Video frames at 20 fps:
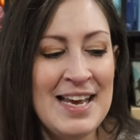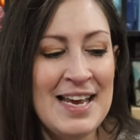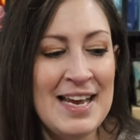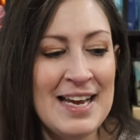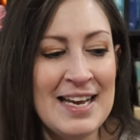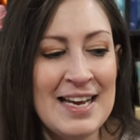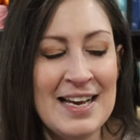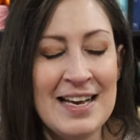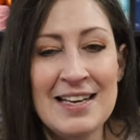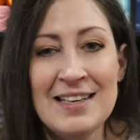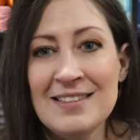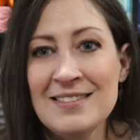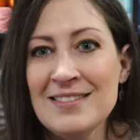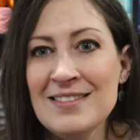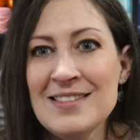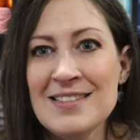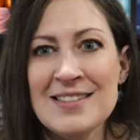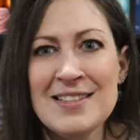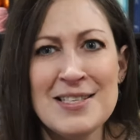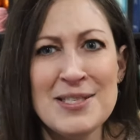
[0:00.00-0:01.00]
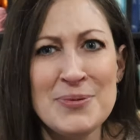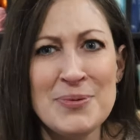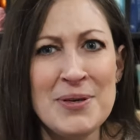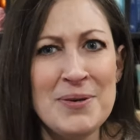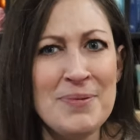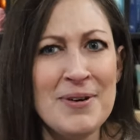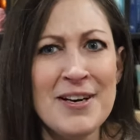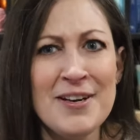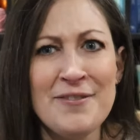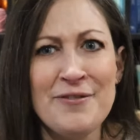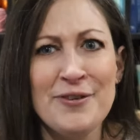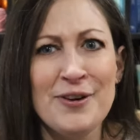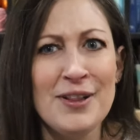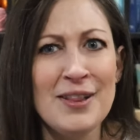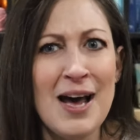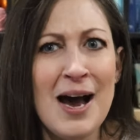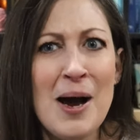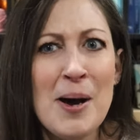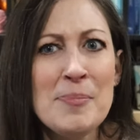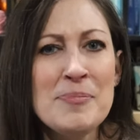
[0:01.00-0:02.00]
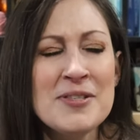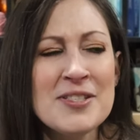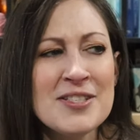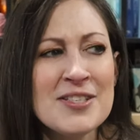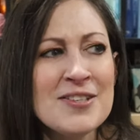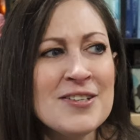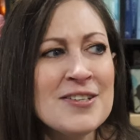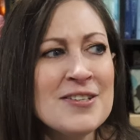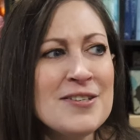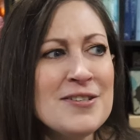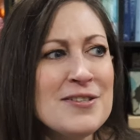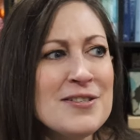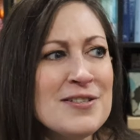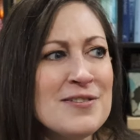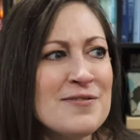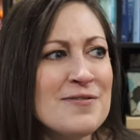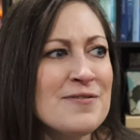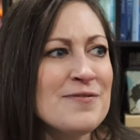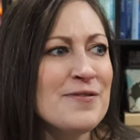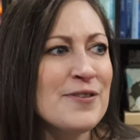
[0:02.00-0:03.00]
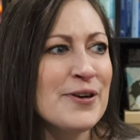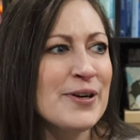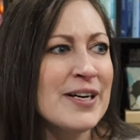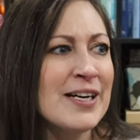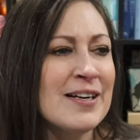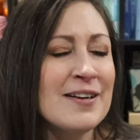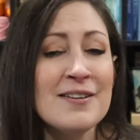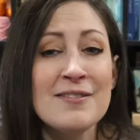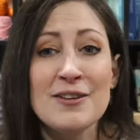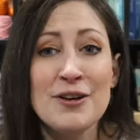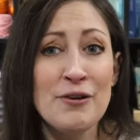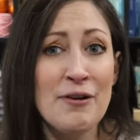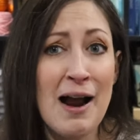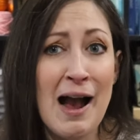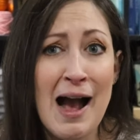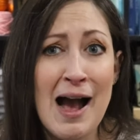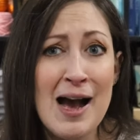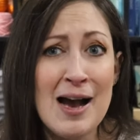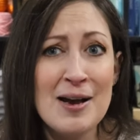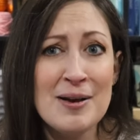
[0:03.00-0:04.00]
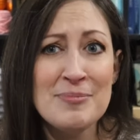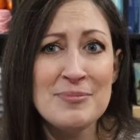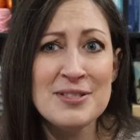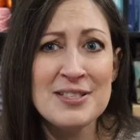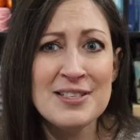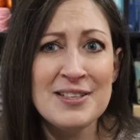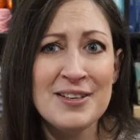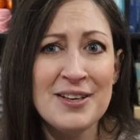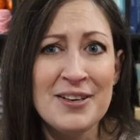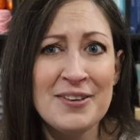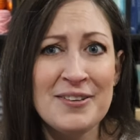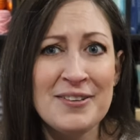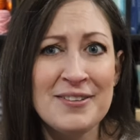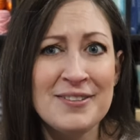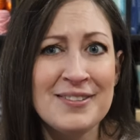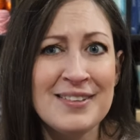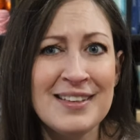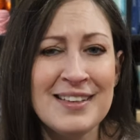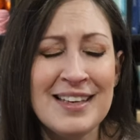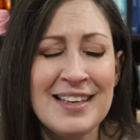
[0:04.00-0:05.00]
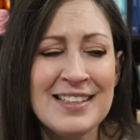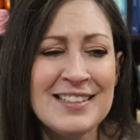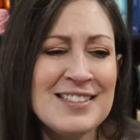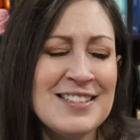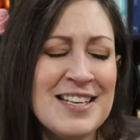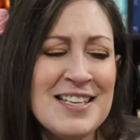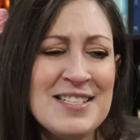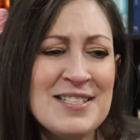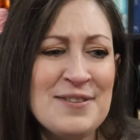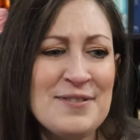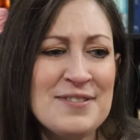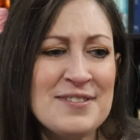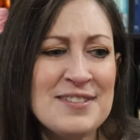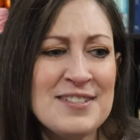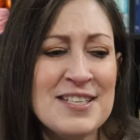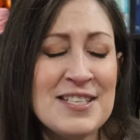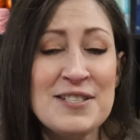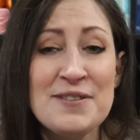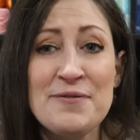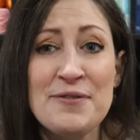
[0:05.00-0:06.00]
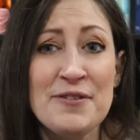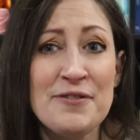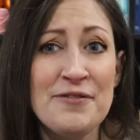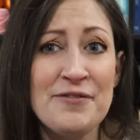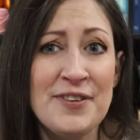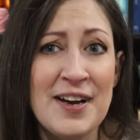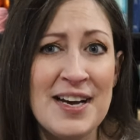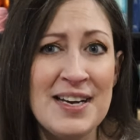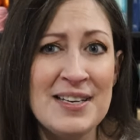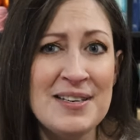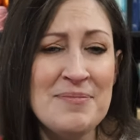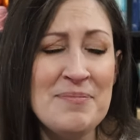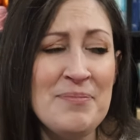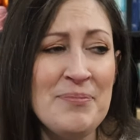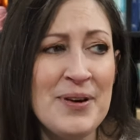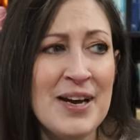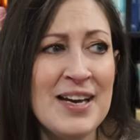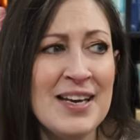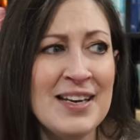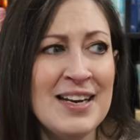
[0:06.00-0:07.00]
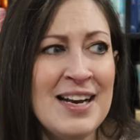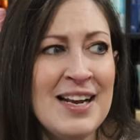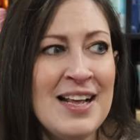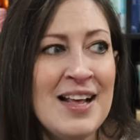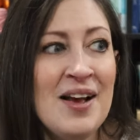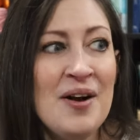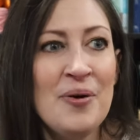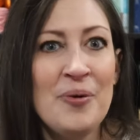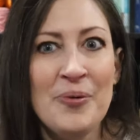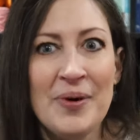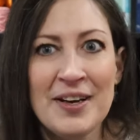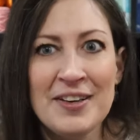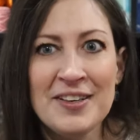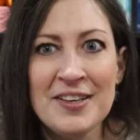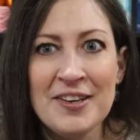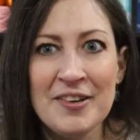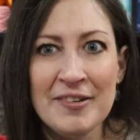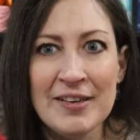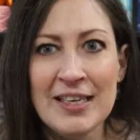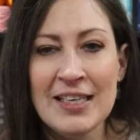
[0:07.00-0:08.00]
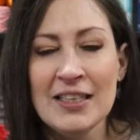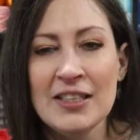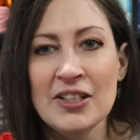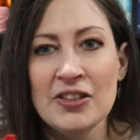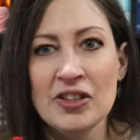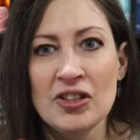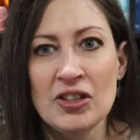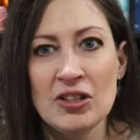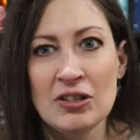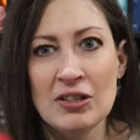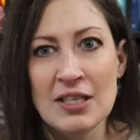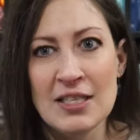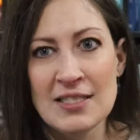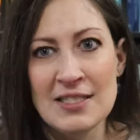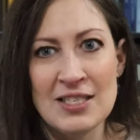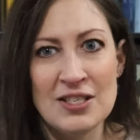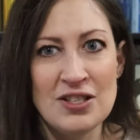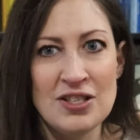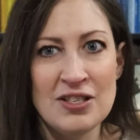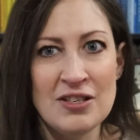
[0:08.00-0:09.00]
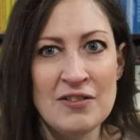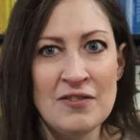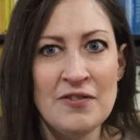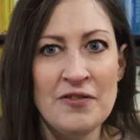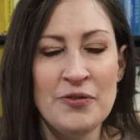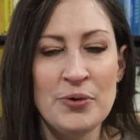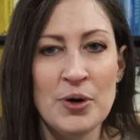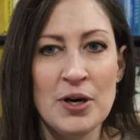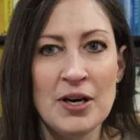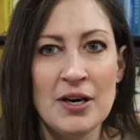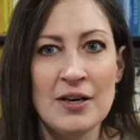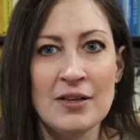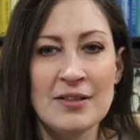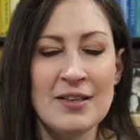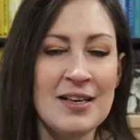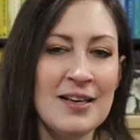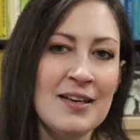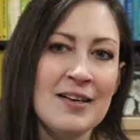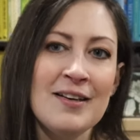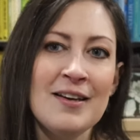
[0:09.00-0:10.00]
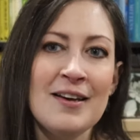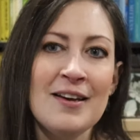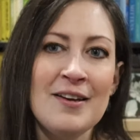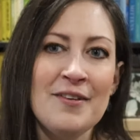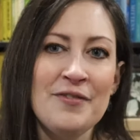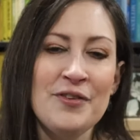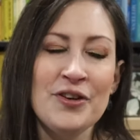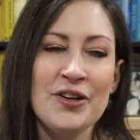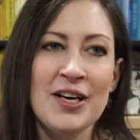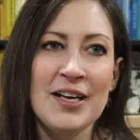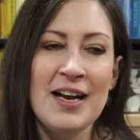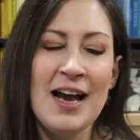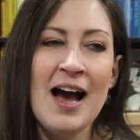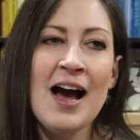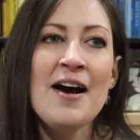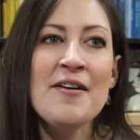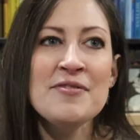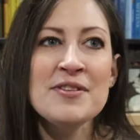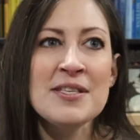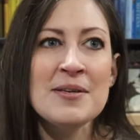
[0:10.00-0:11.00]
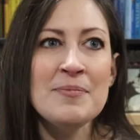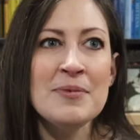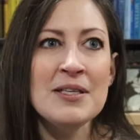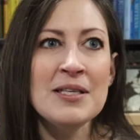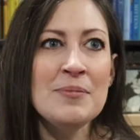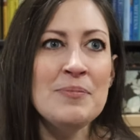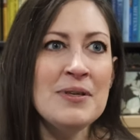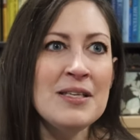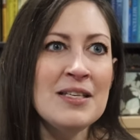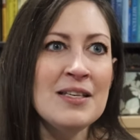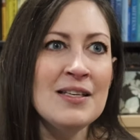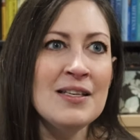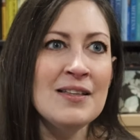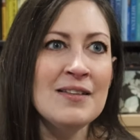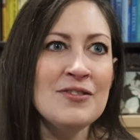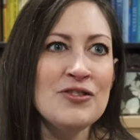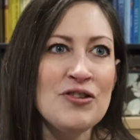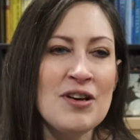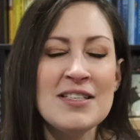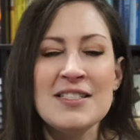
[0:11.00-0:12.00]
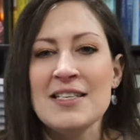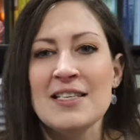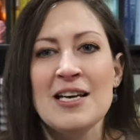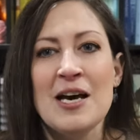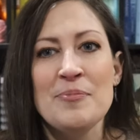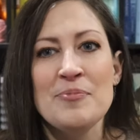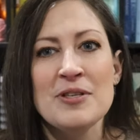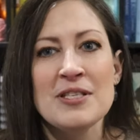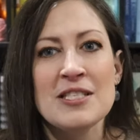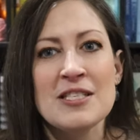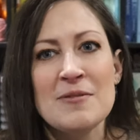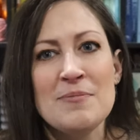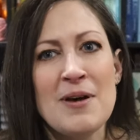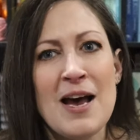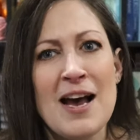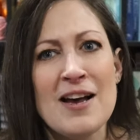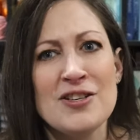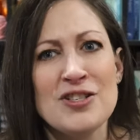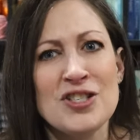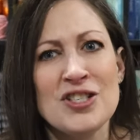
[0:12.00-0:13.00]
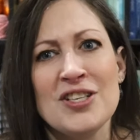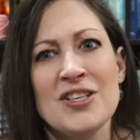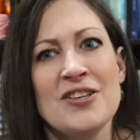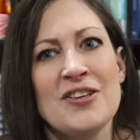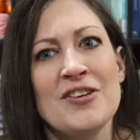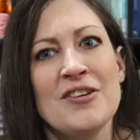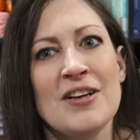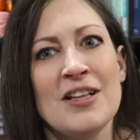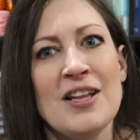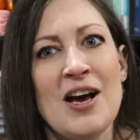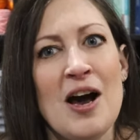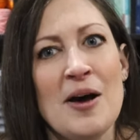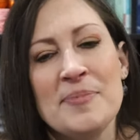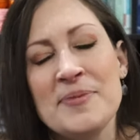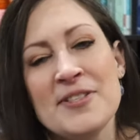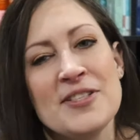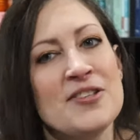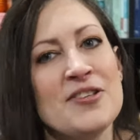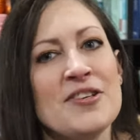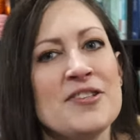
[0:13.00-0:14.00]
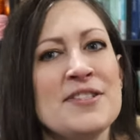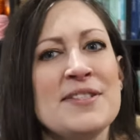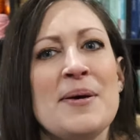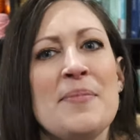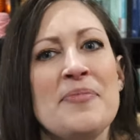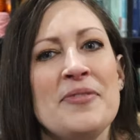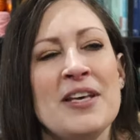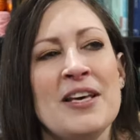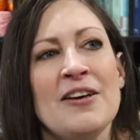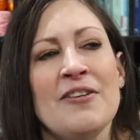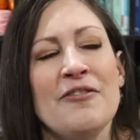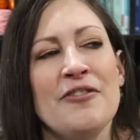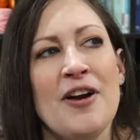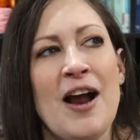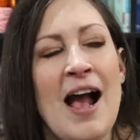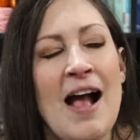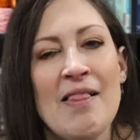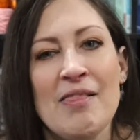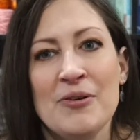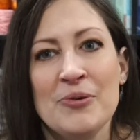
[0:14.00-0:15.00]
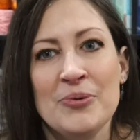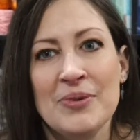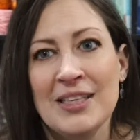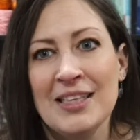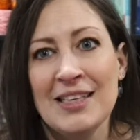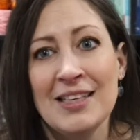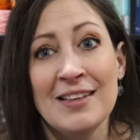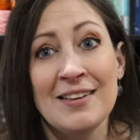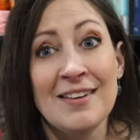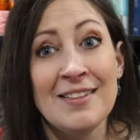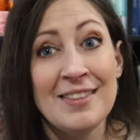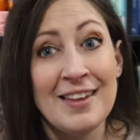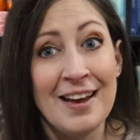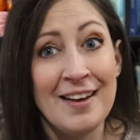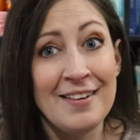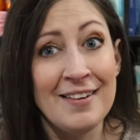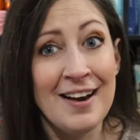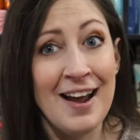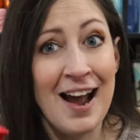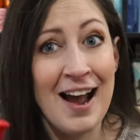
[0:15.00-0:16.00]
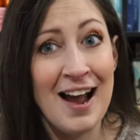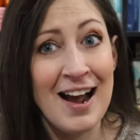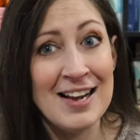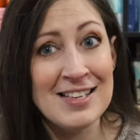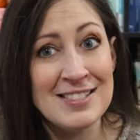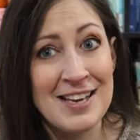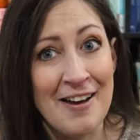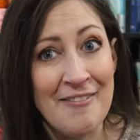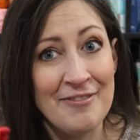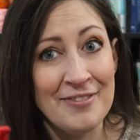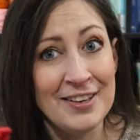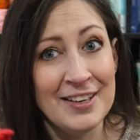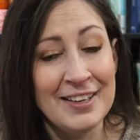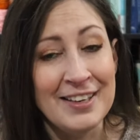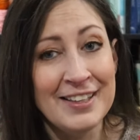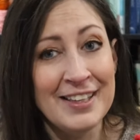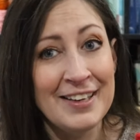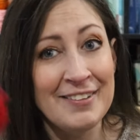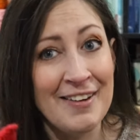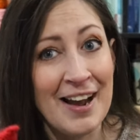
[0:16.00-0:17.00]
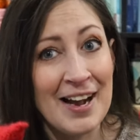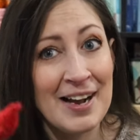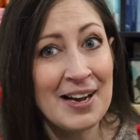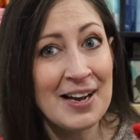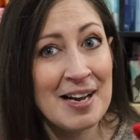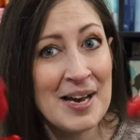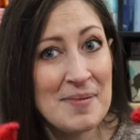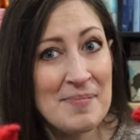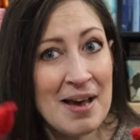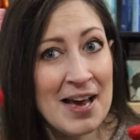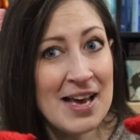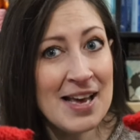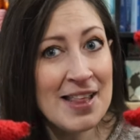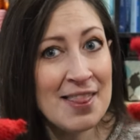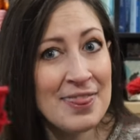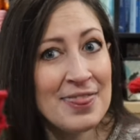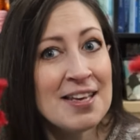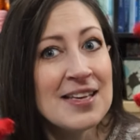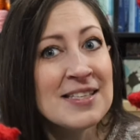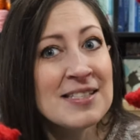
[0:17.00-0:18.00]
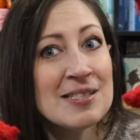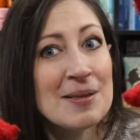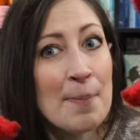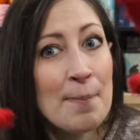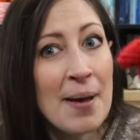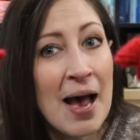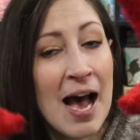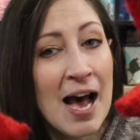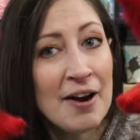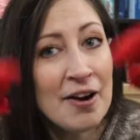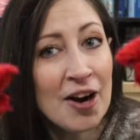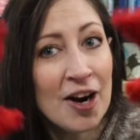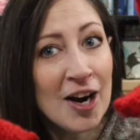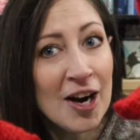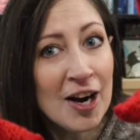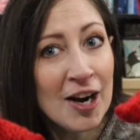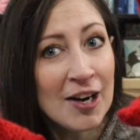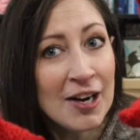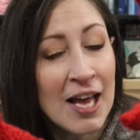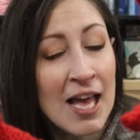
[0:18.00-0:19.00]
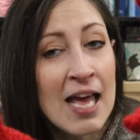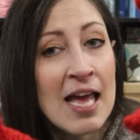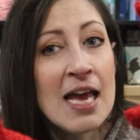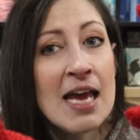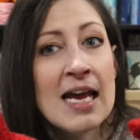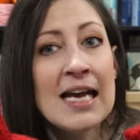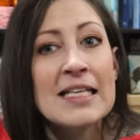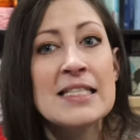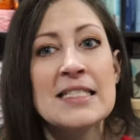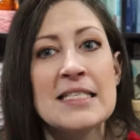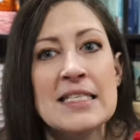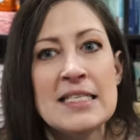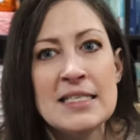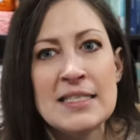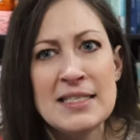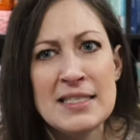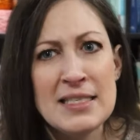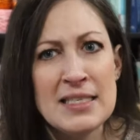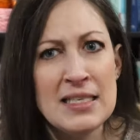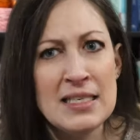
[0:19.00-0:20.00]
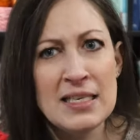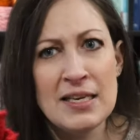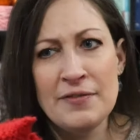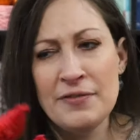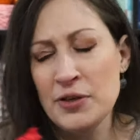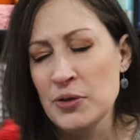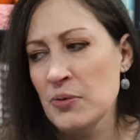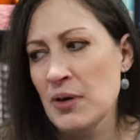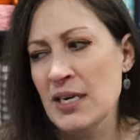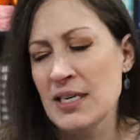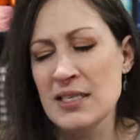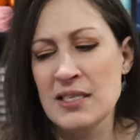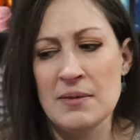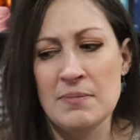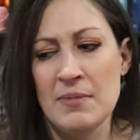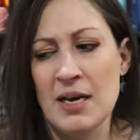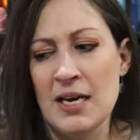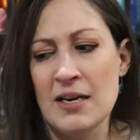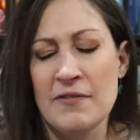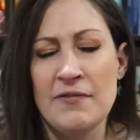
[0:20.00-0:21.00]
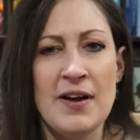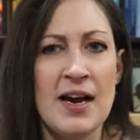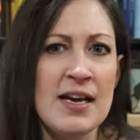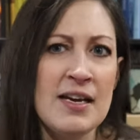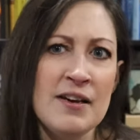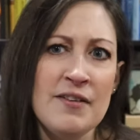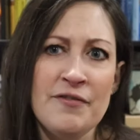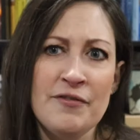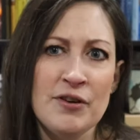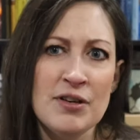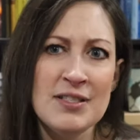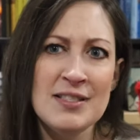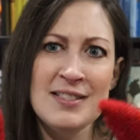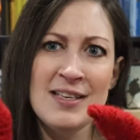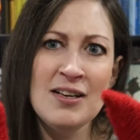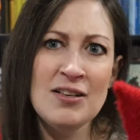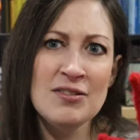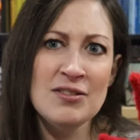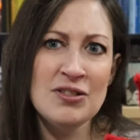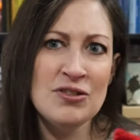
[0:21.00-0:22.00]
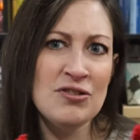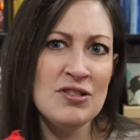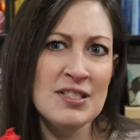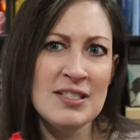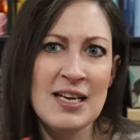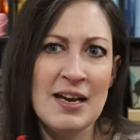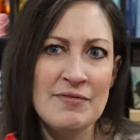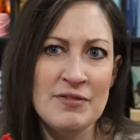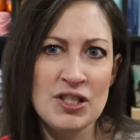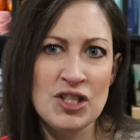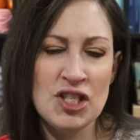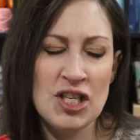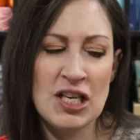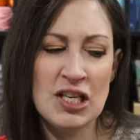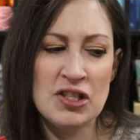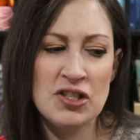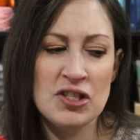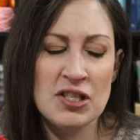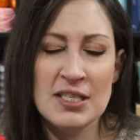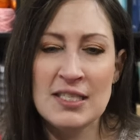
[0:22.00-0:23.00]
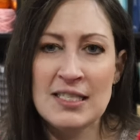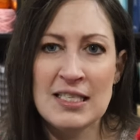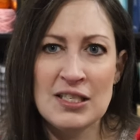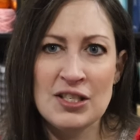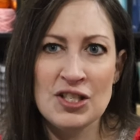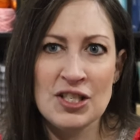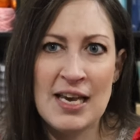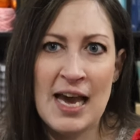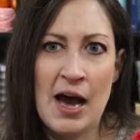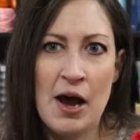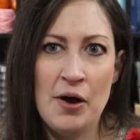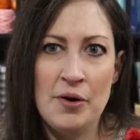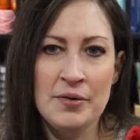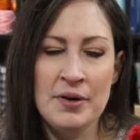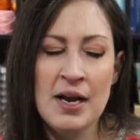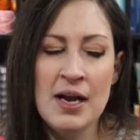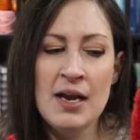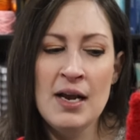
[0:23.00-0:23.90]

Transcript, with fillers: And this would work for lobsters, for crabs, you know, just just for fun, but what a great little addition for like if you're going to have somebody be dressing up as Sebastian or a lobster or something for Halloween, then I definitely recommend this pattern. It's easy if you wanted to modify it for adults, you just have to change the stitch count.